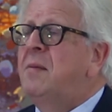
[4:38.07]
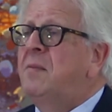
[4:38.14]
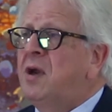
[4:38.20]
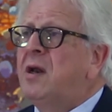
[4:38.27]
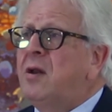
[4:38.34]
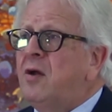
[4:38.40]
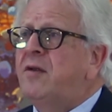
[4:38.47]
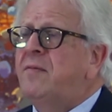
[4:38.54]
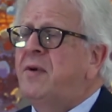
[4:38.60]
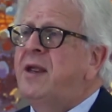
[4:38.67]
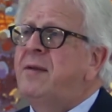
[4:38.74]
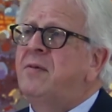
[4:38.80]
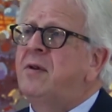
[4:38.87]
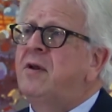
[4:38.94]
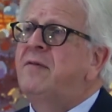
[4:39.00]
but a lot of
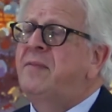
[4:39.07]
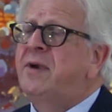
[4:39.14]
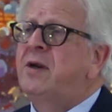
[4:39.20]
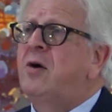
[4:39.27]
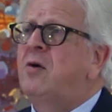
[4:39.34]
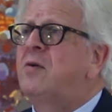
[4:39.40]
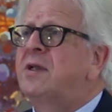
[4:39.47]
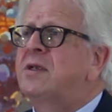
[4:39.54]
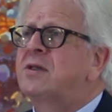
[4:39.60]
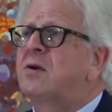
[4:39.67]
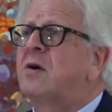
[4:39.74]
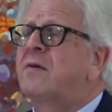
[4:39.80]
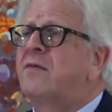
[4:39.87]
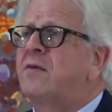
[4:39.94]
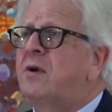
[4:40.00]
people have been holding
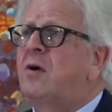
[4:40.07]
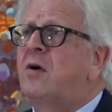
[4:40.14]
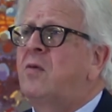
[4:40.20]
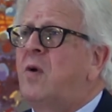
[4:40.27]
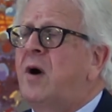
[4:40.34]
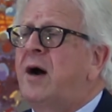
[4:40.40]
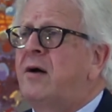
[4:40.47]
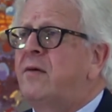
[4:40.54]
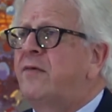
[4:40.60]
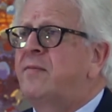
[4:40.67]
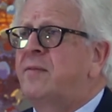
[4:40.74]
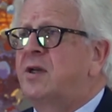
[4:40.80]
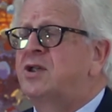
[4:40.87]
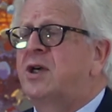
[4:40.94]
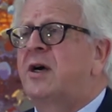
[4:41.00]
stock for a long while from
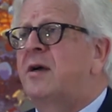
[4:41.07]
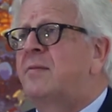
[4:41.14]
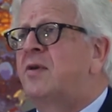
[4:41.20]
much higher